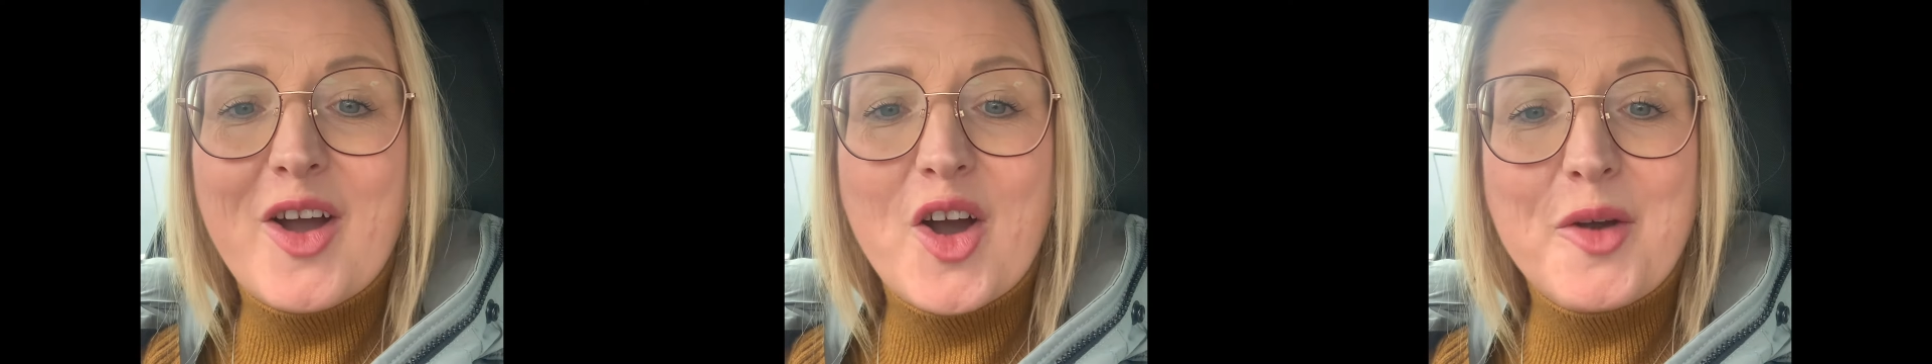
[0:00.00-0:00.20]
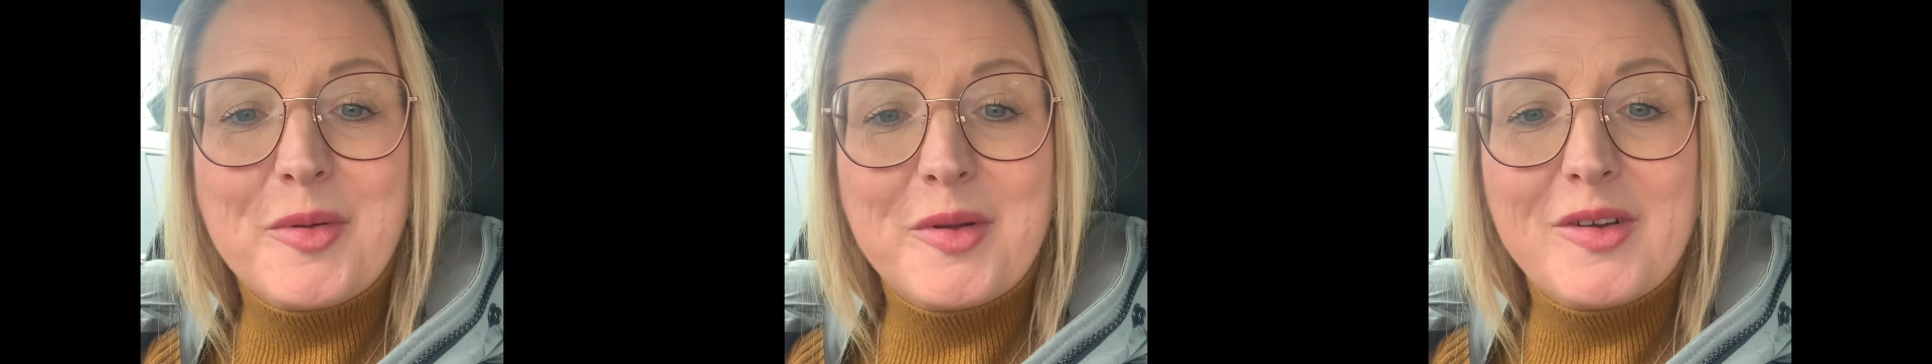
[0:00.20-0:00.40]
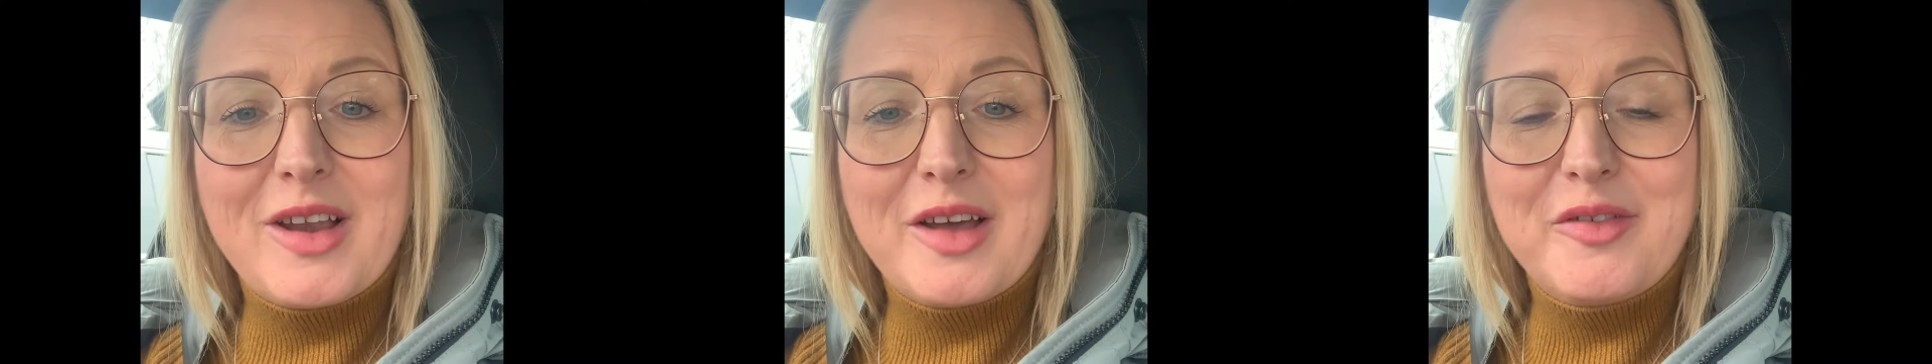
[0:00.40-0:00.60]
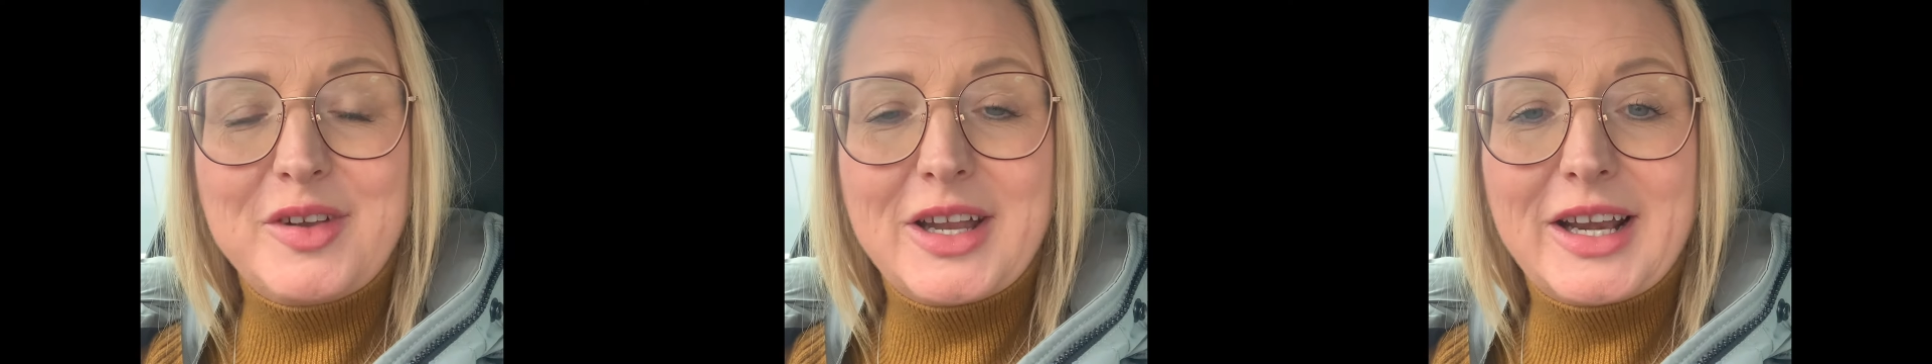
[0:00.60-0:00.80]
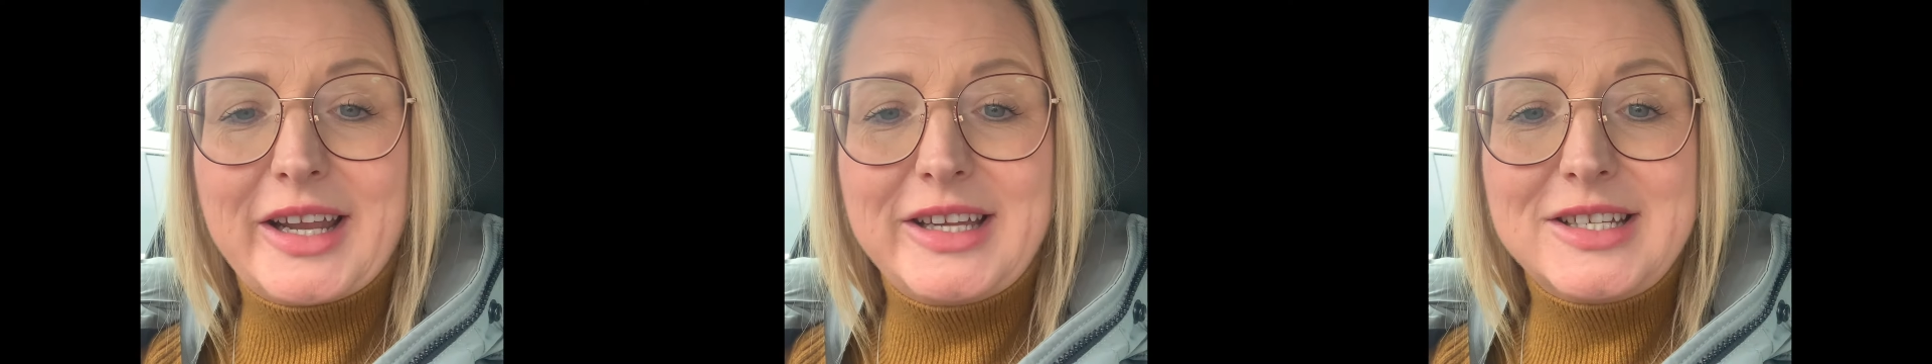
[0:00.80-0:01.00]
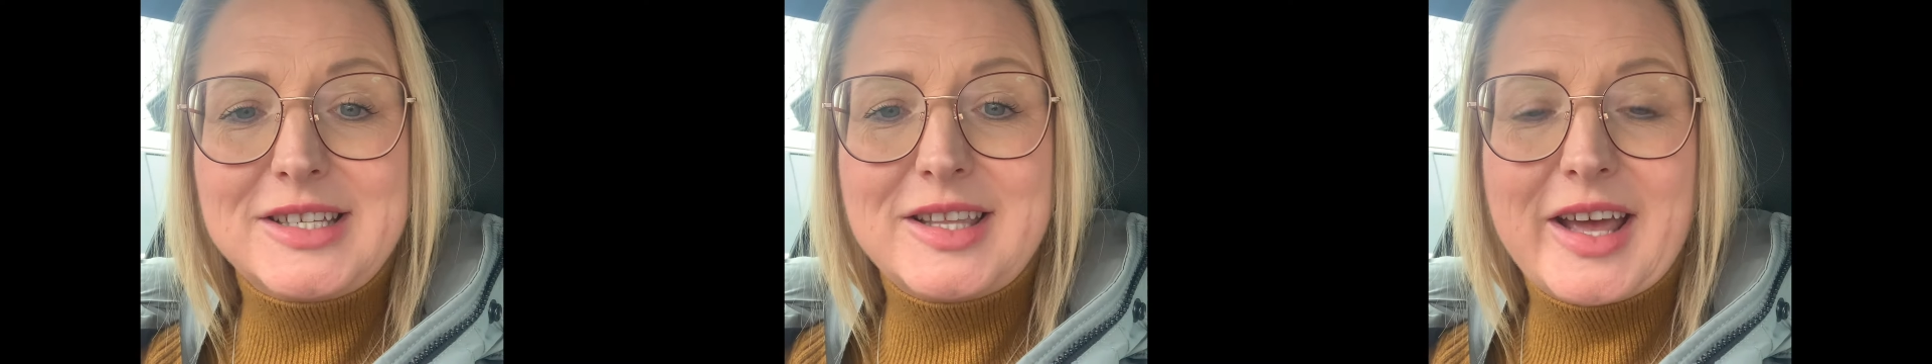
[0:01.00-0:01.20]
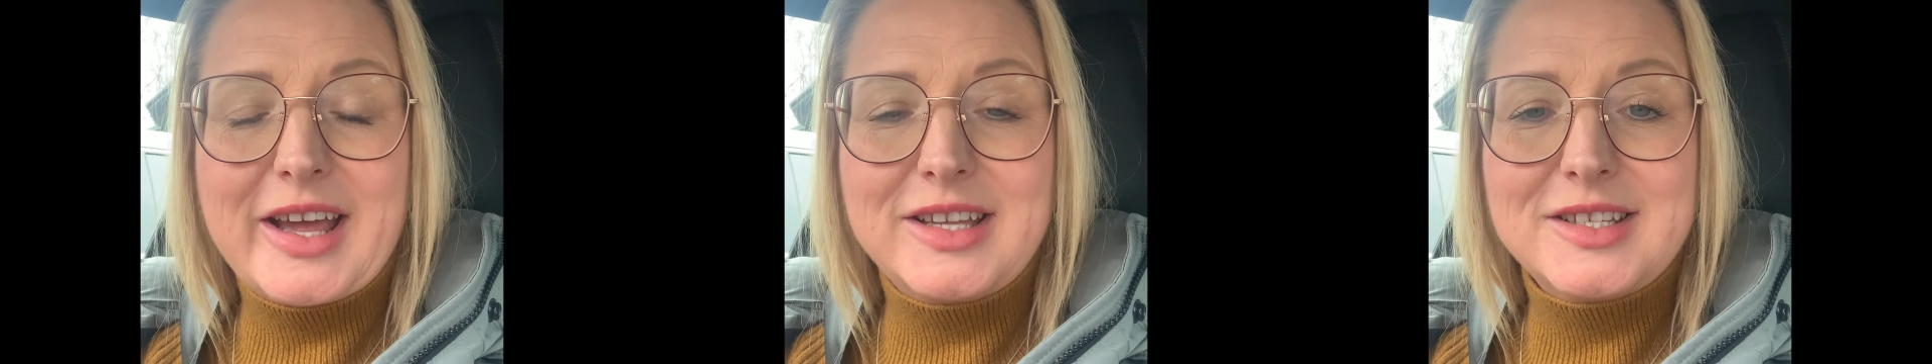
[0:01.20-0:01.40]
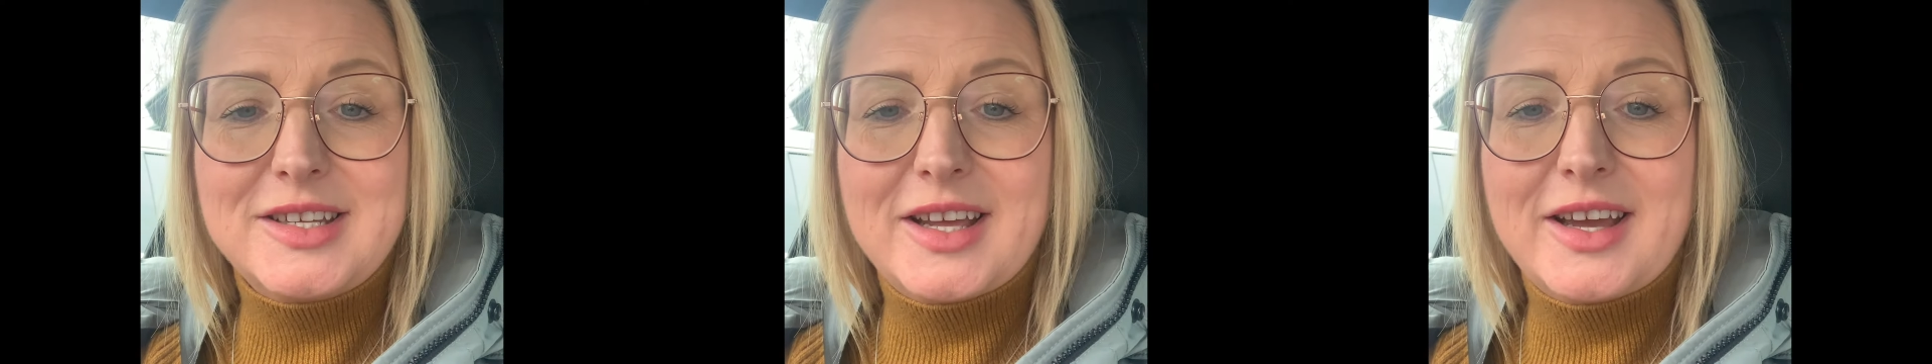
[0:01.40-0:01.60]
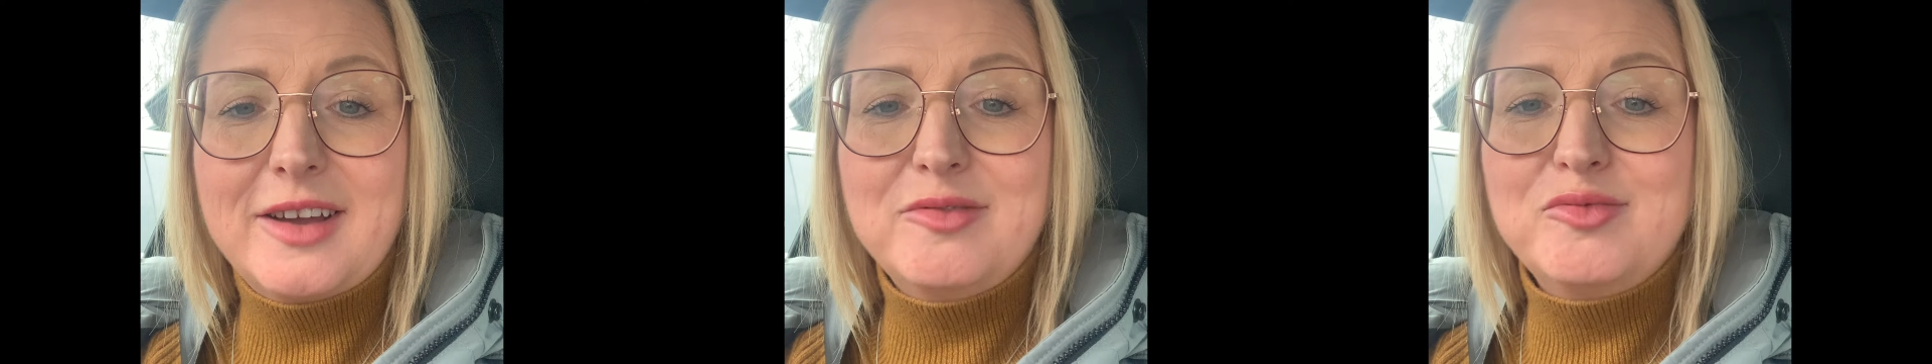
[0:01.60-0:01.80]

hope you're all having a nice Thursday.